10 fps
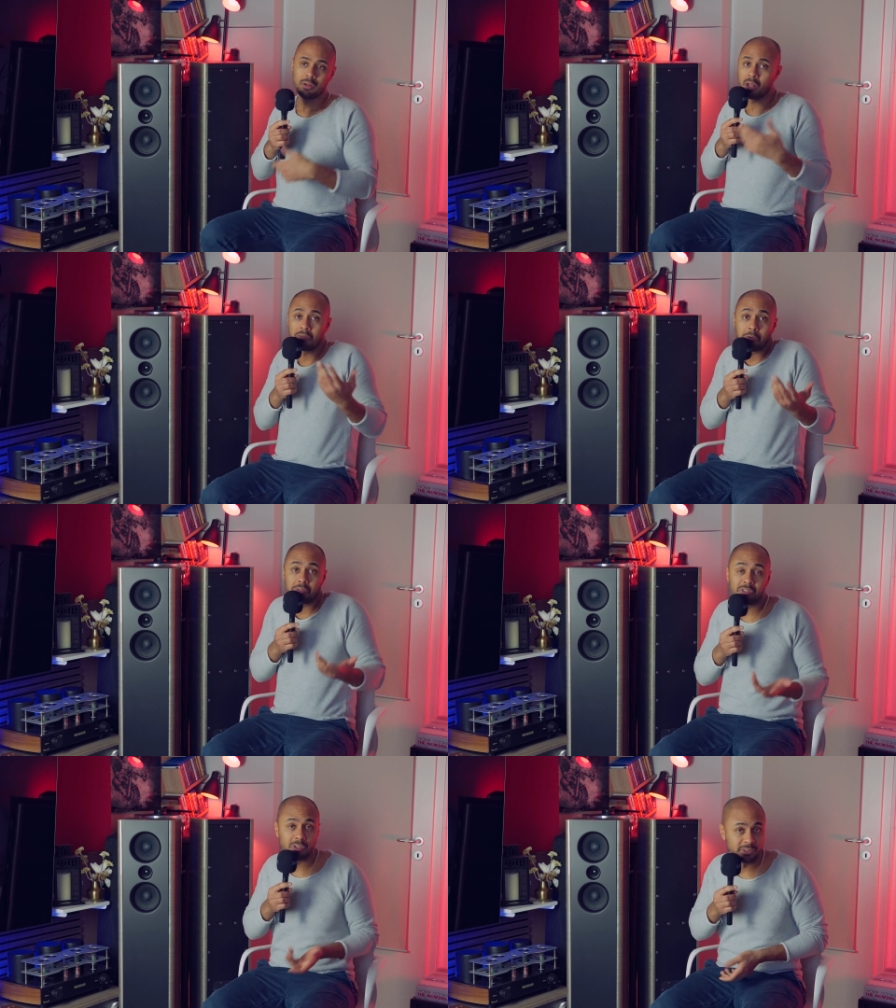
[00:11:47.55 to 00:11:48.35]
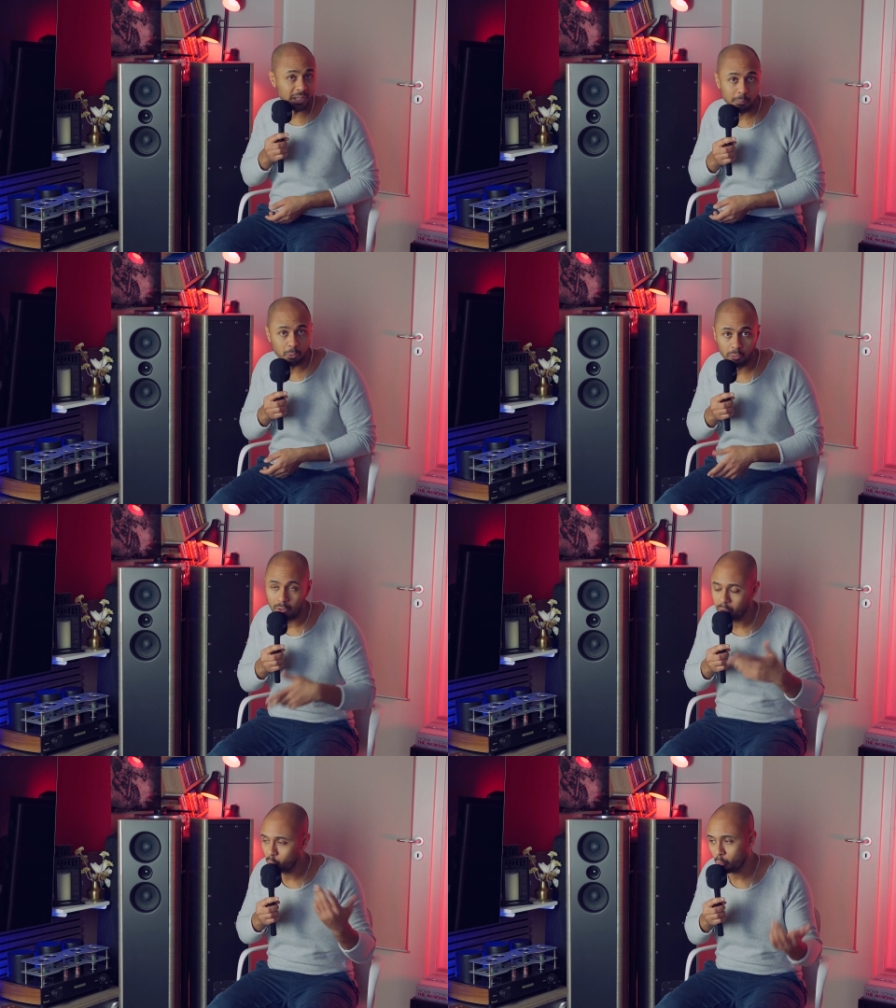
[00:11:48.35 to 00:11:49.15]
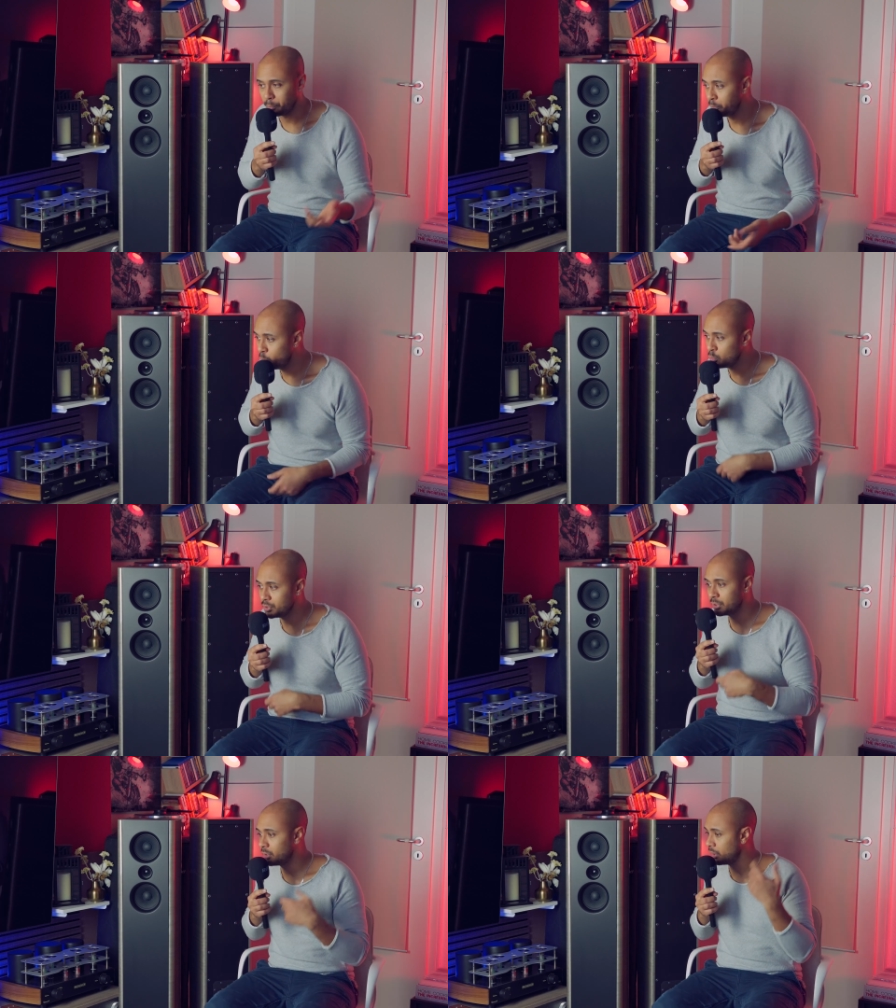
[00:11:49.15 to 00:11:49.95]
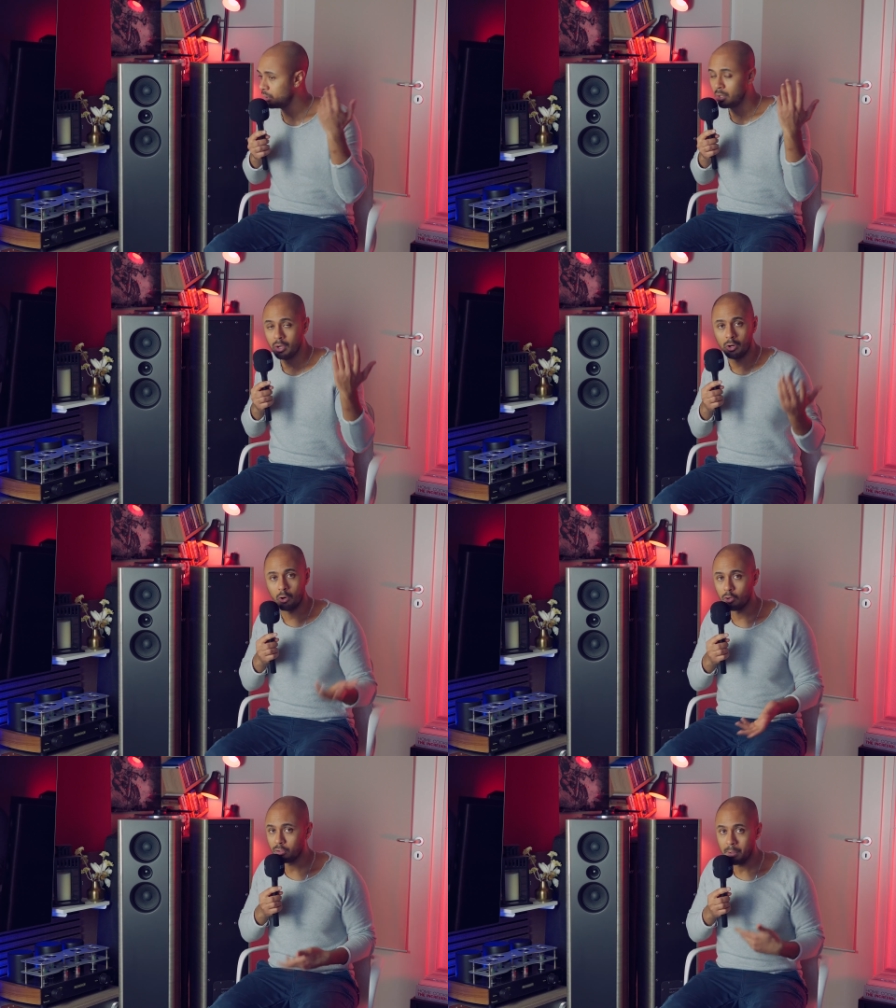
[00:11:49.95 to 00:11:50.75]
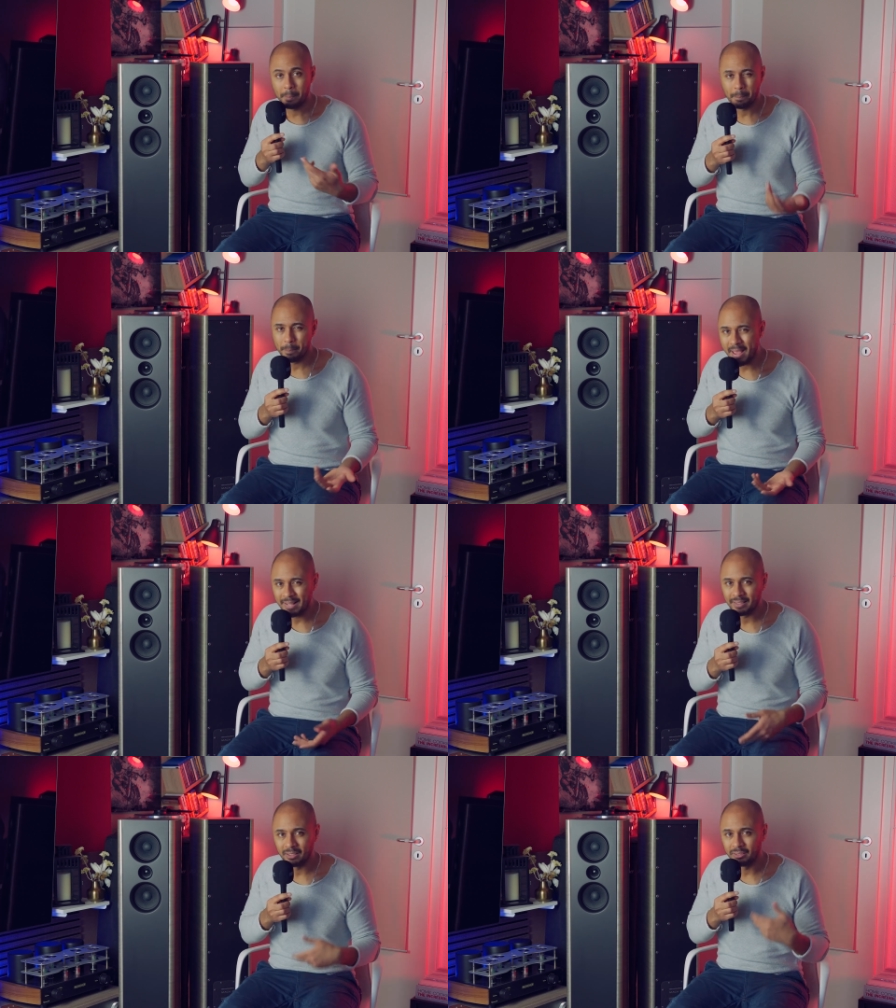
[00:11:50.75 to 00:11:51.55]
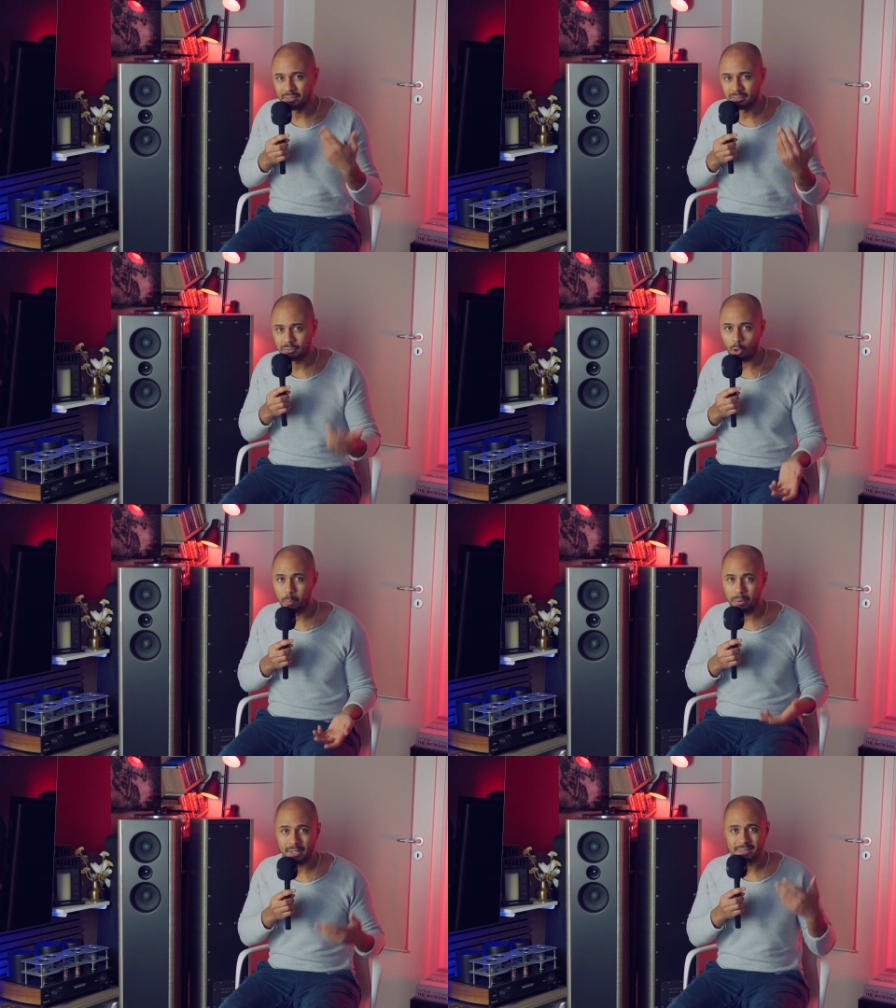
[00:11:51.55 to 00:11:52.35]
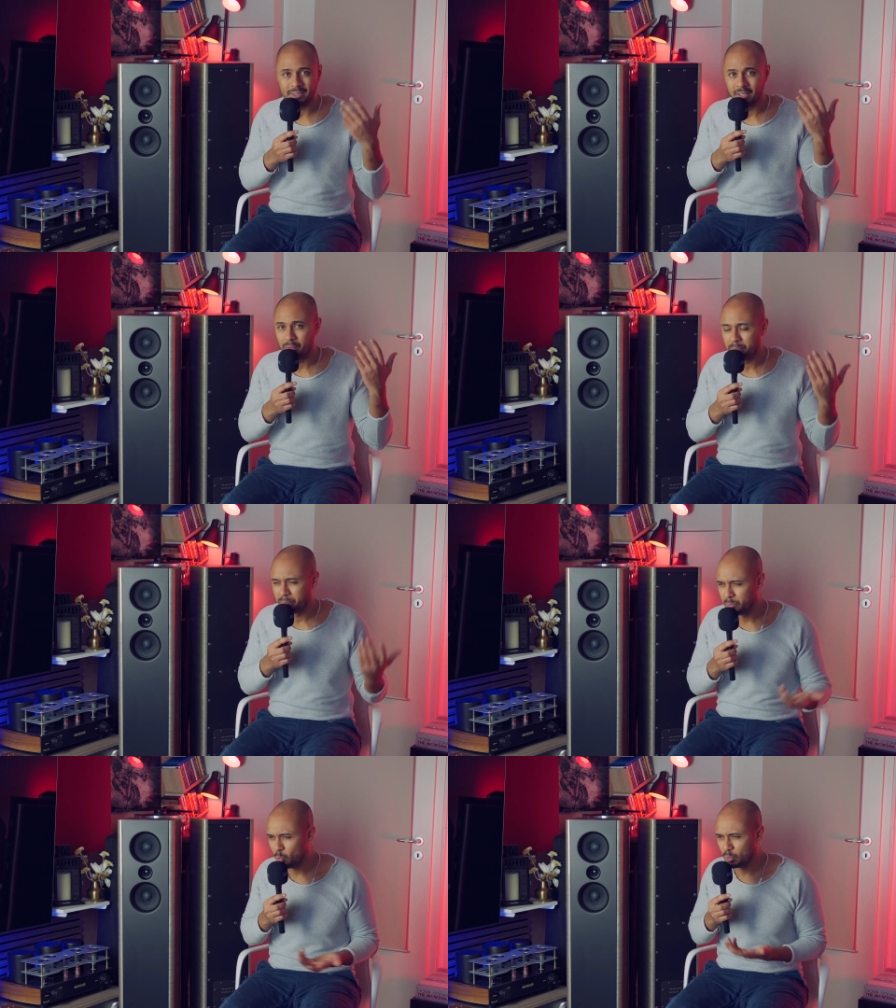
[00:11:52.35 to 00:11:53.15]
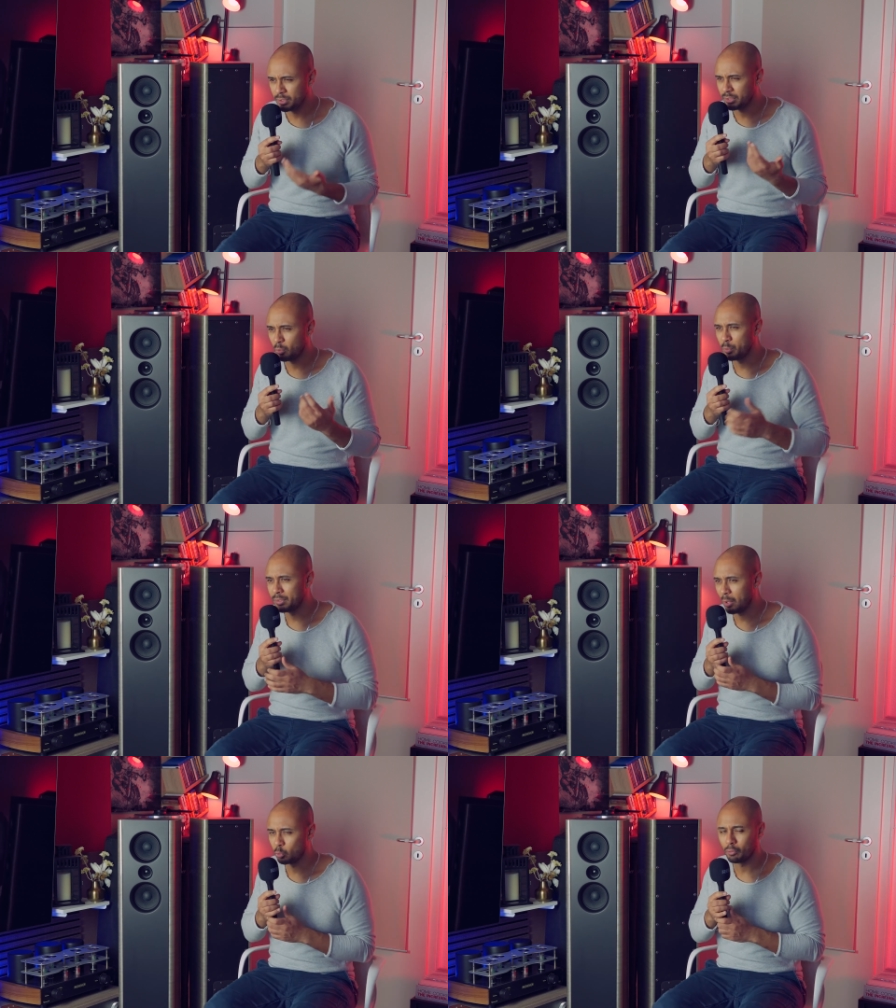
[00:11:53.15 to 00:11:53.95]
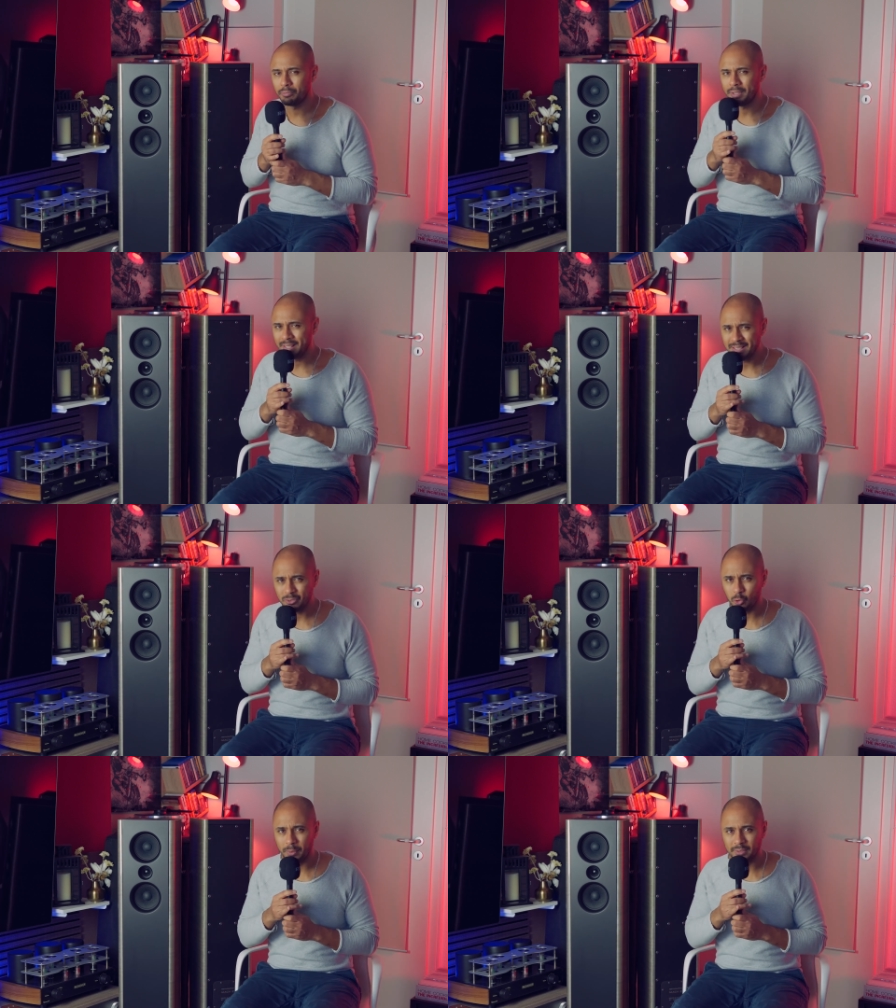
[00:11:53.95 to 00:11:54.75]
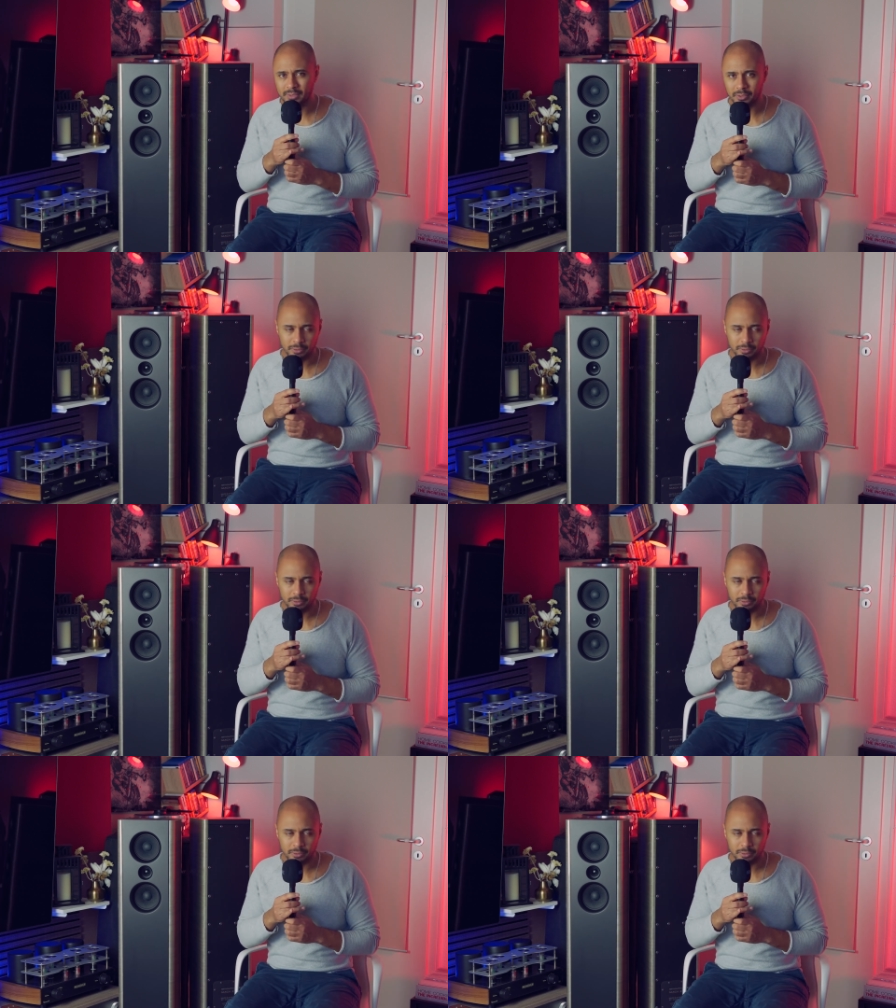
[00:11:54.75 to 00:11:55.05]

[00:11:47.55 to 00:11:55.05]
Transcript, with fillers: like for example rock music or metal complex music with a lot of instruments,